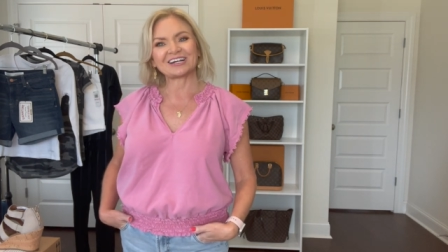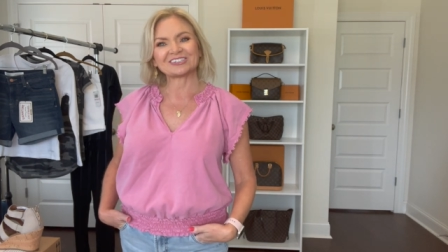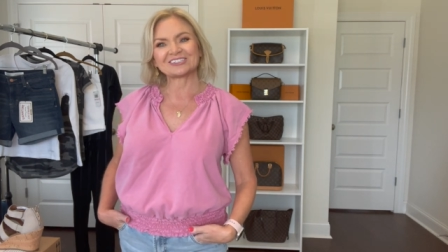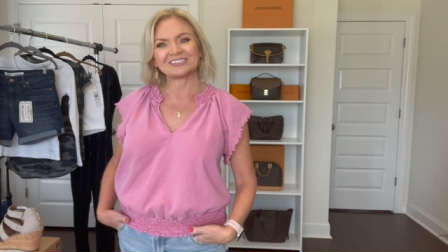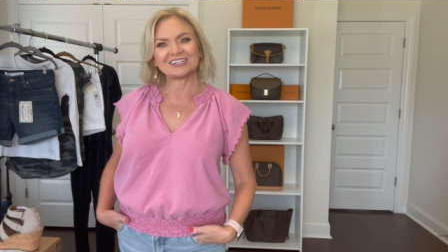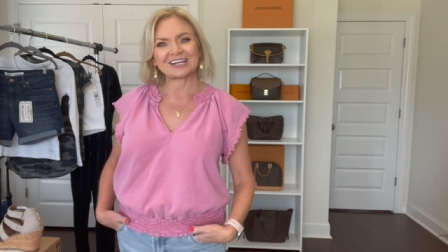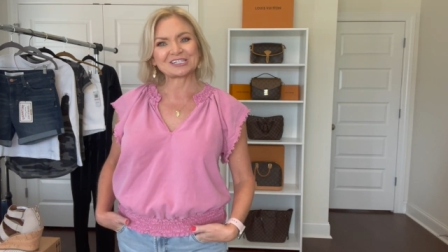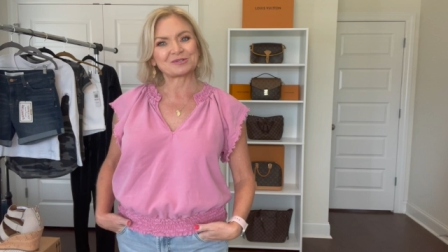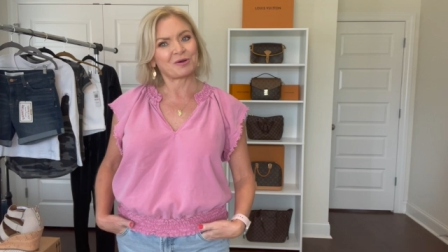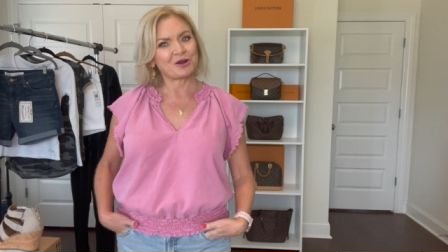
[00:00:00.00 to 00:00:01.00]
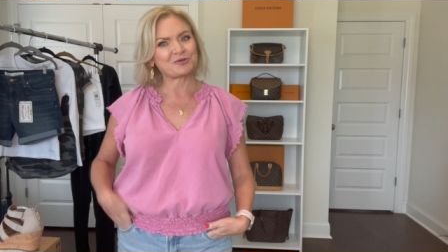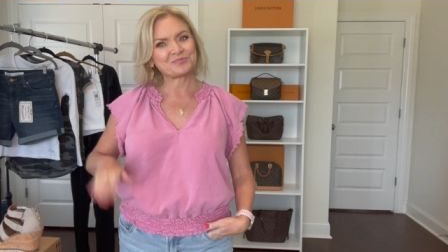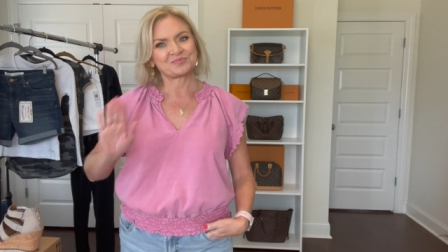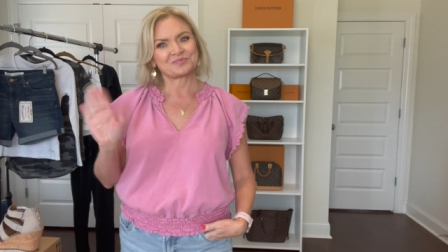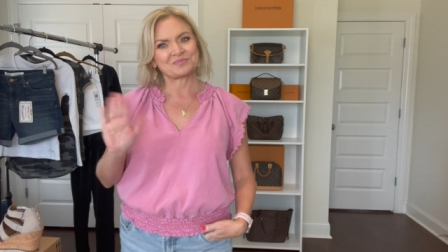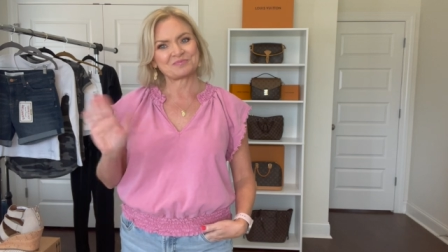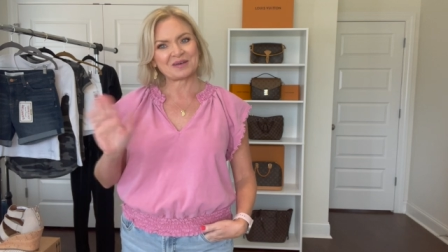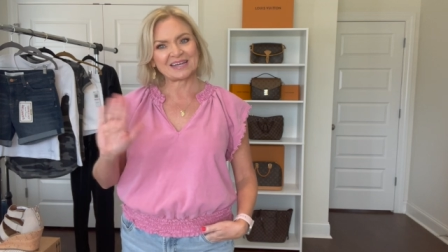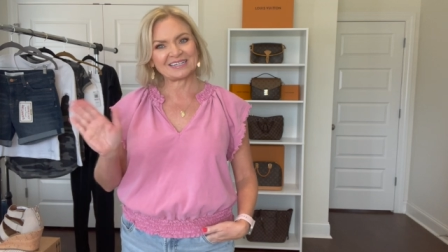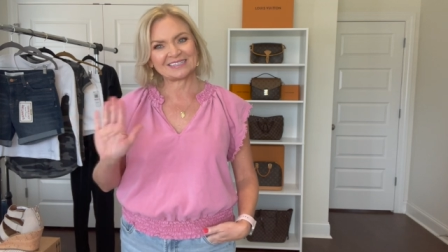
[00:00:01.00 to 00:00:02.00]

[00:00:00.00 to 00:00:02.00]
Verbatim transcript: I'll see you guys tomorrow. Bye.